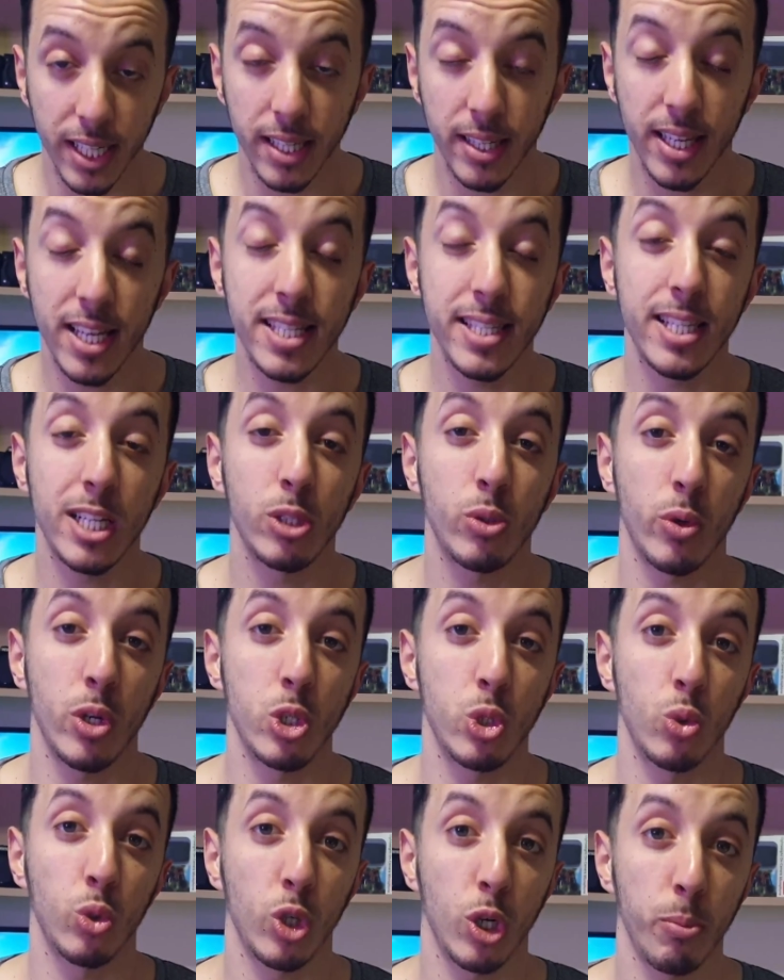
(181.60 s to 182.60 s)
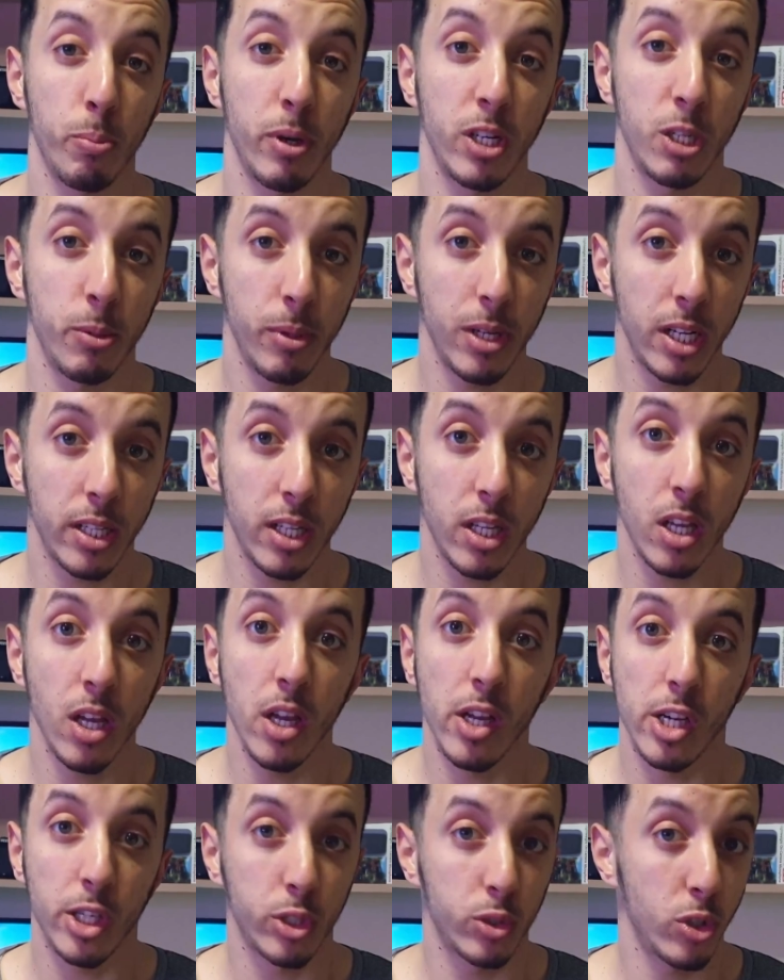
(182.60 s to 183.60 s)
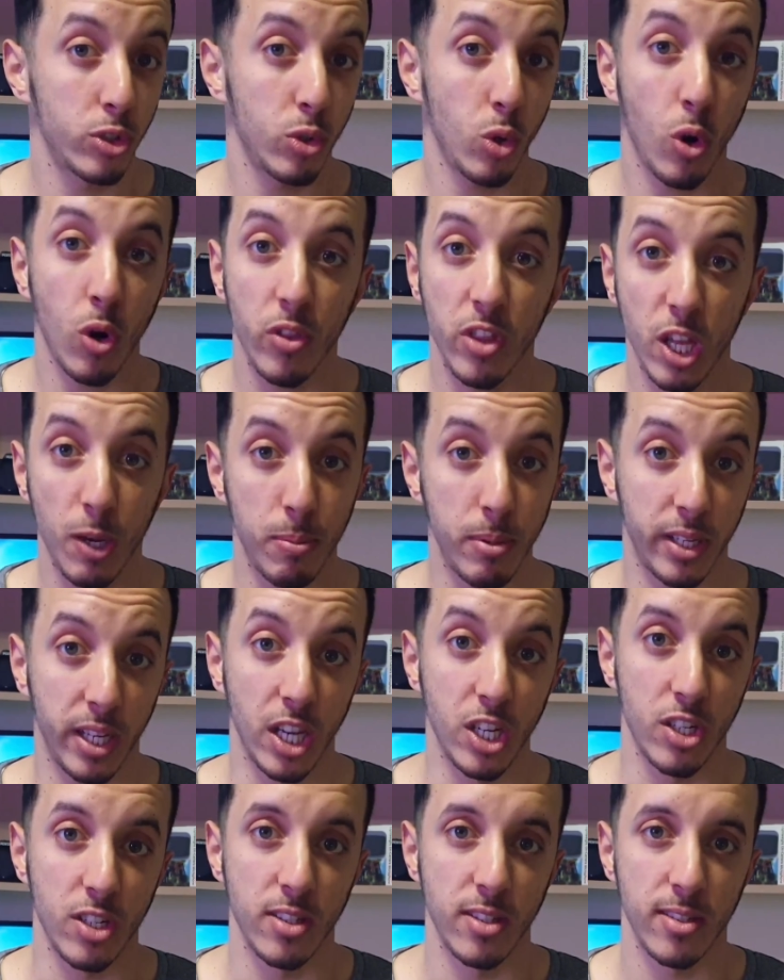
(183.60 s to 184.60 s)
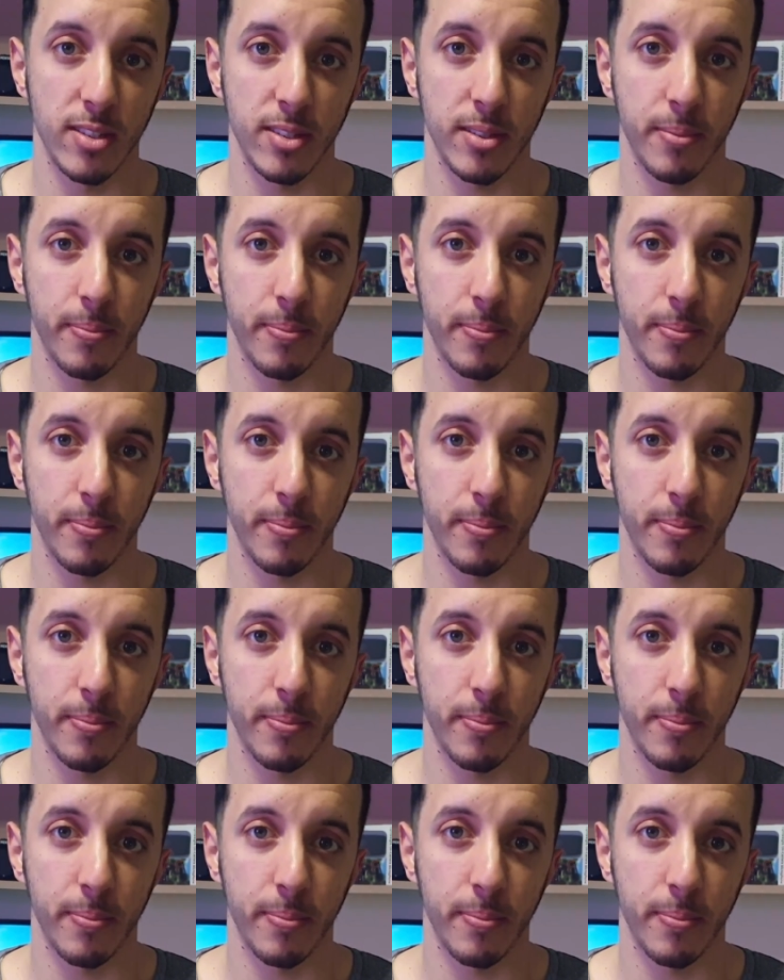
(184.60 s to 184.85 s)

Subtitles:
it easier to ensure compatibility across all the applications.